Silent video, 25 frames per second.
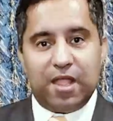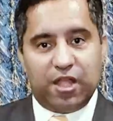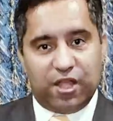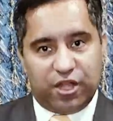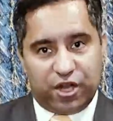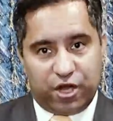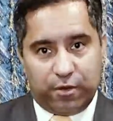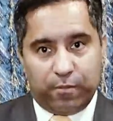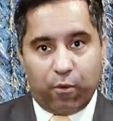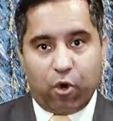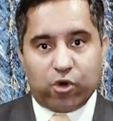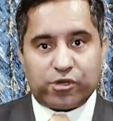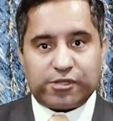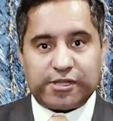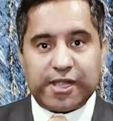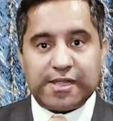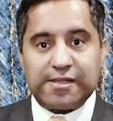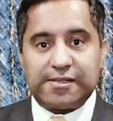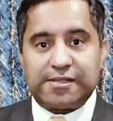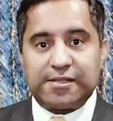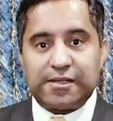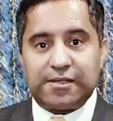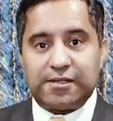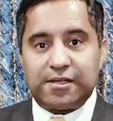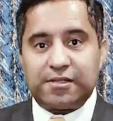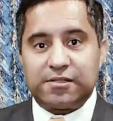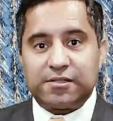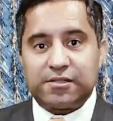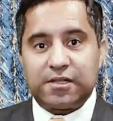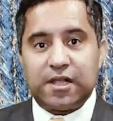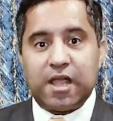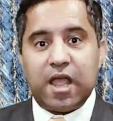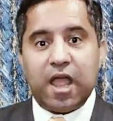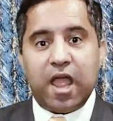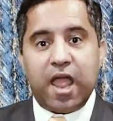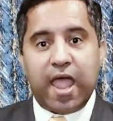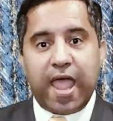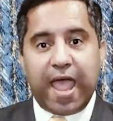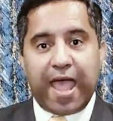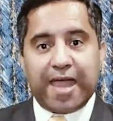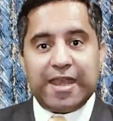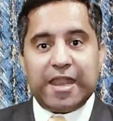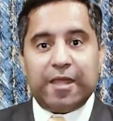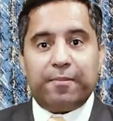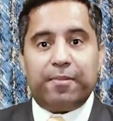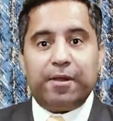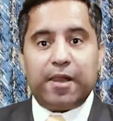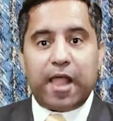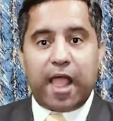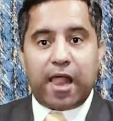Remote sensors
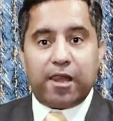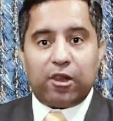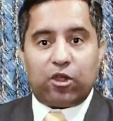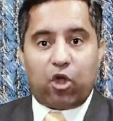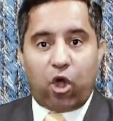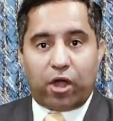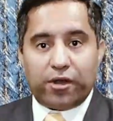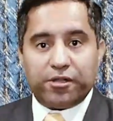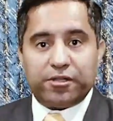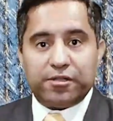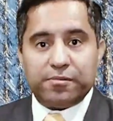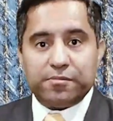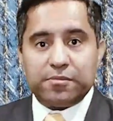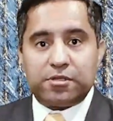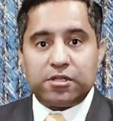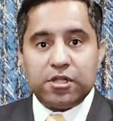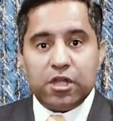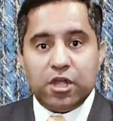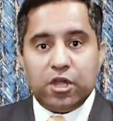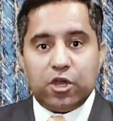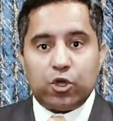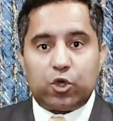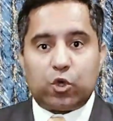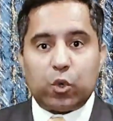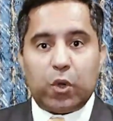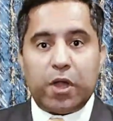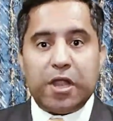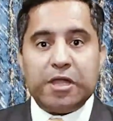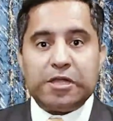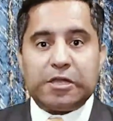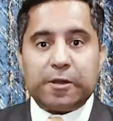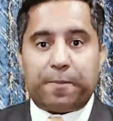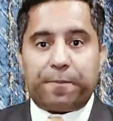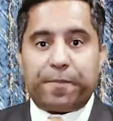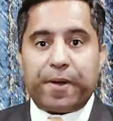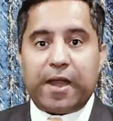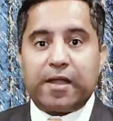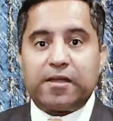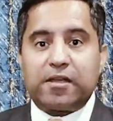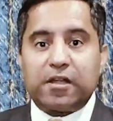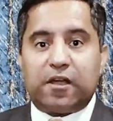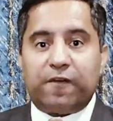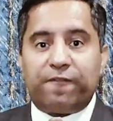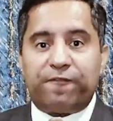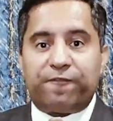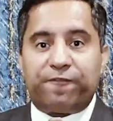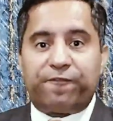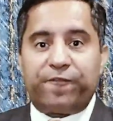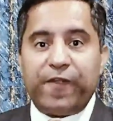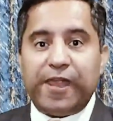enable algorithms to interpret a
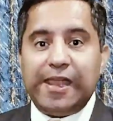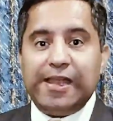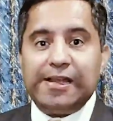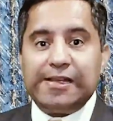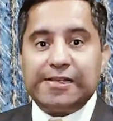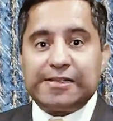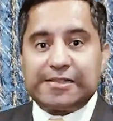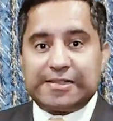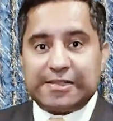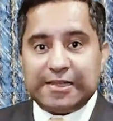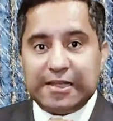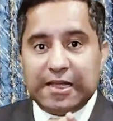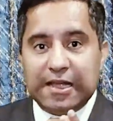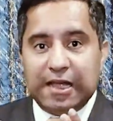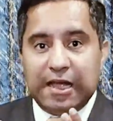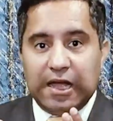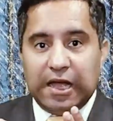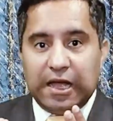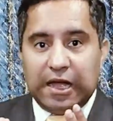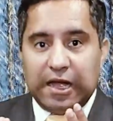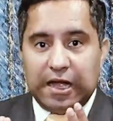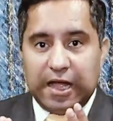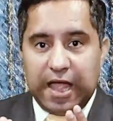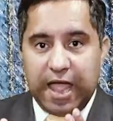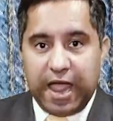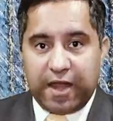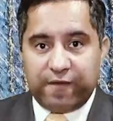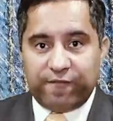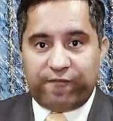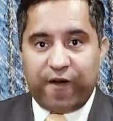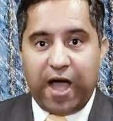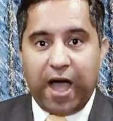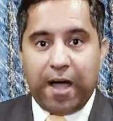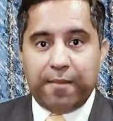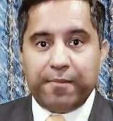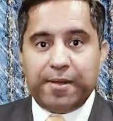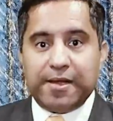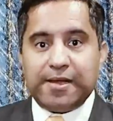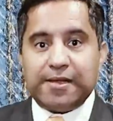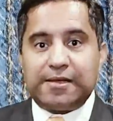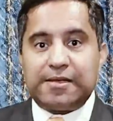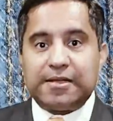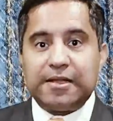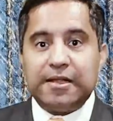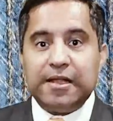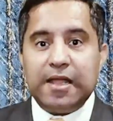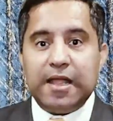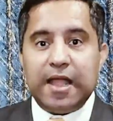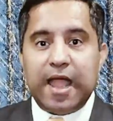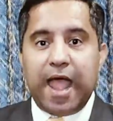field's environment
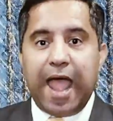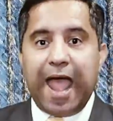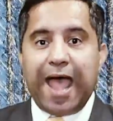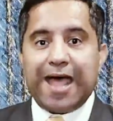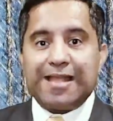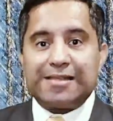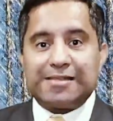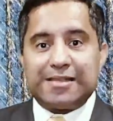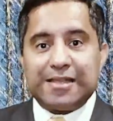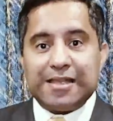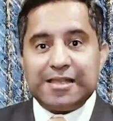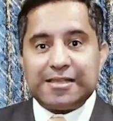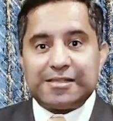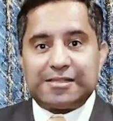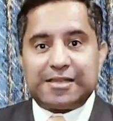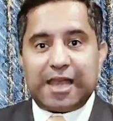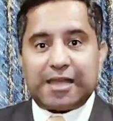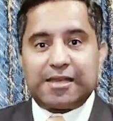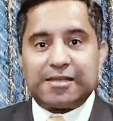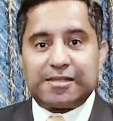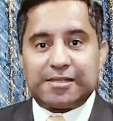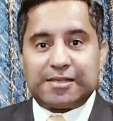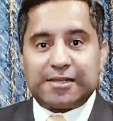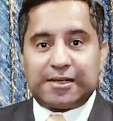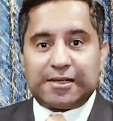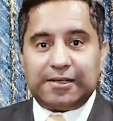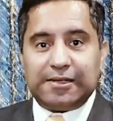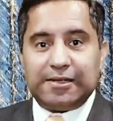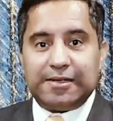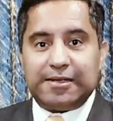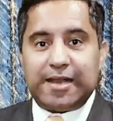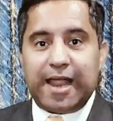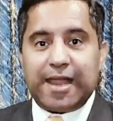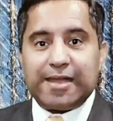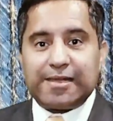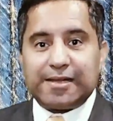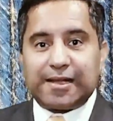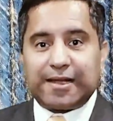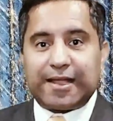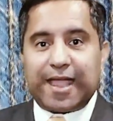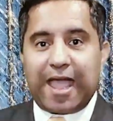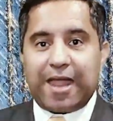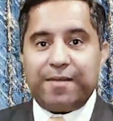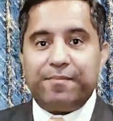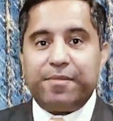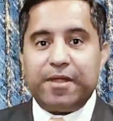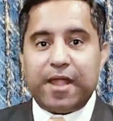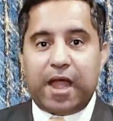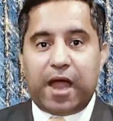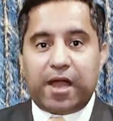as statistical data
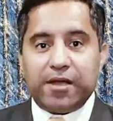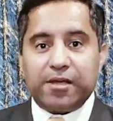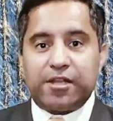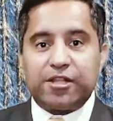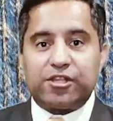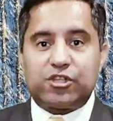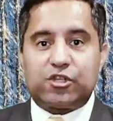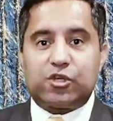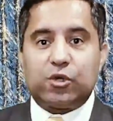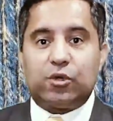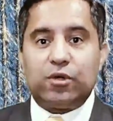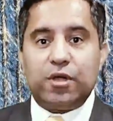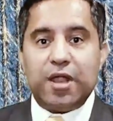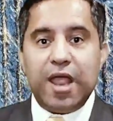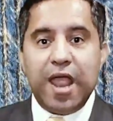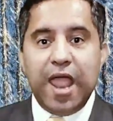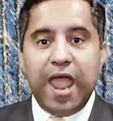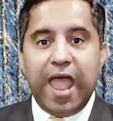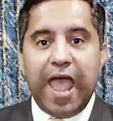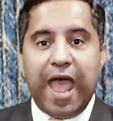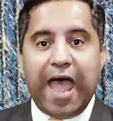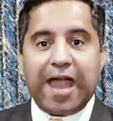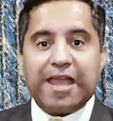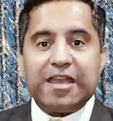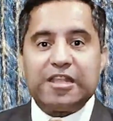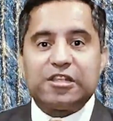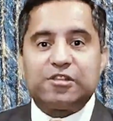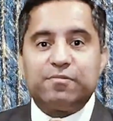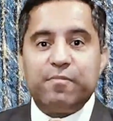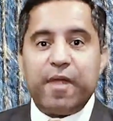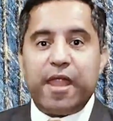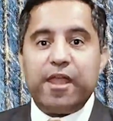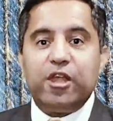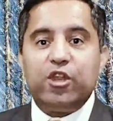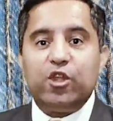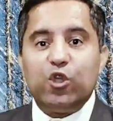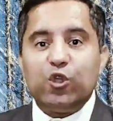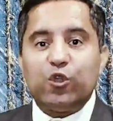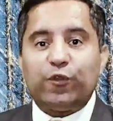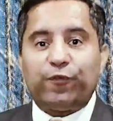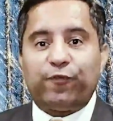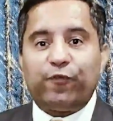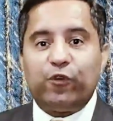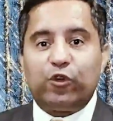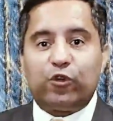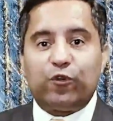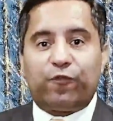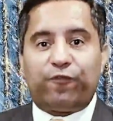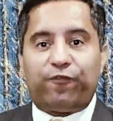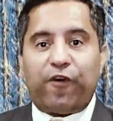can be understood and is made useful
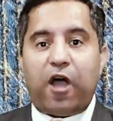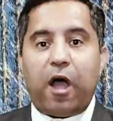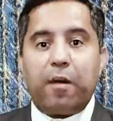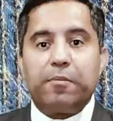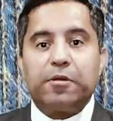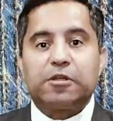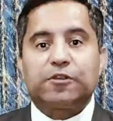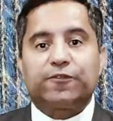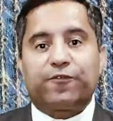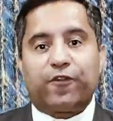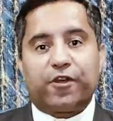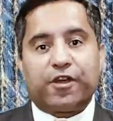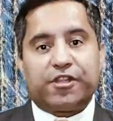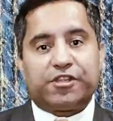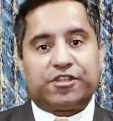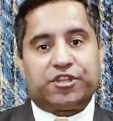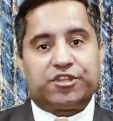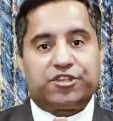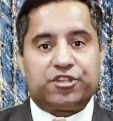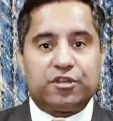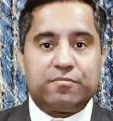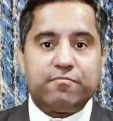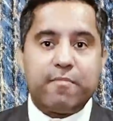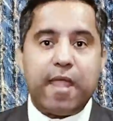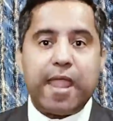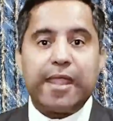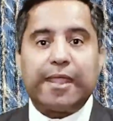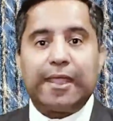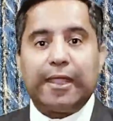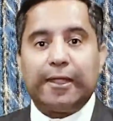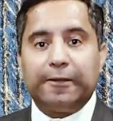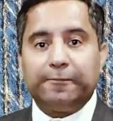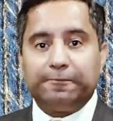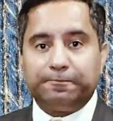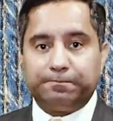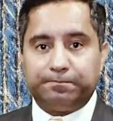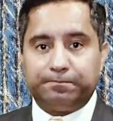to farmers for decision making.